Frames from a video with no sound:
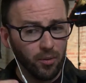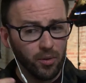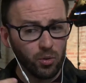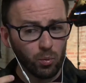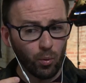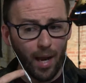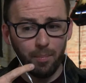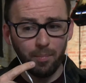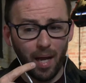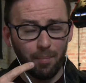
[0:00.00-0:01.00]
is right
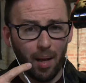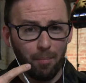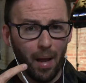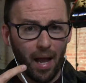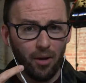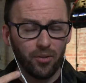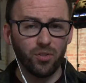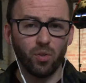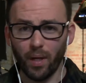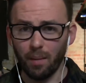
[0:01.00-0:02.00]
by my mouth,
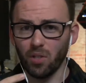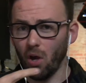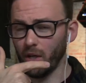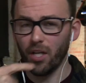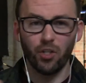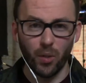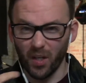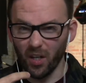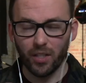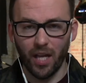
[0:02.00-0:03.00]
so when I'm talking, you're
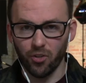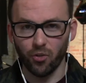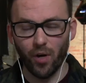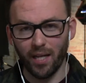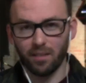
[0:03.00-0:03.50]
hearing that direct